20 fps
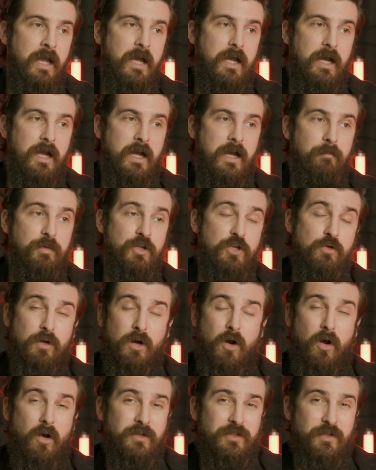But you
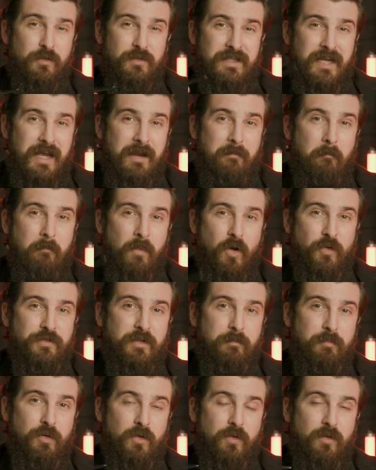can also set
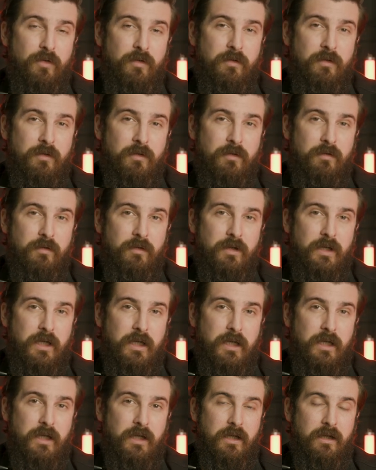multiple
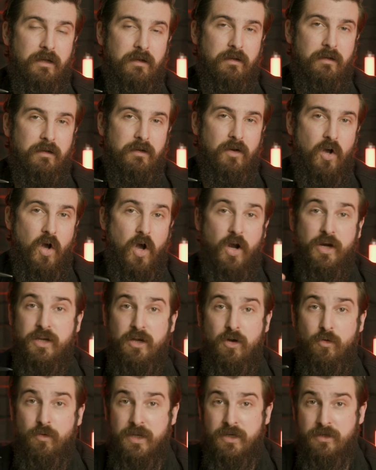
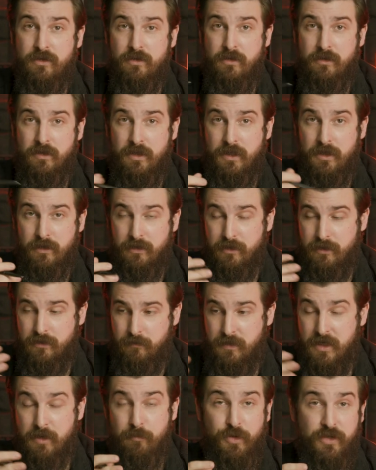audio
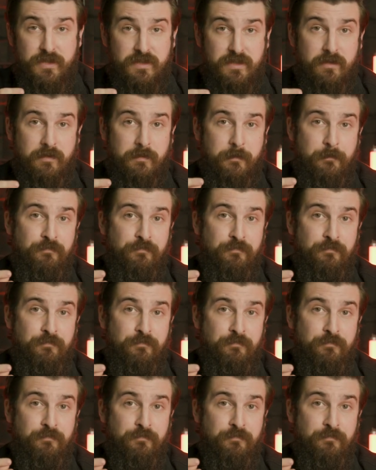inputs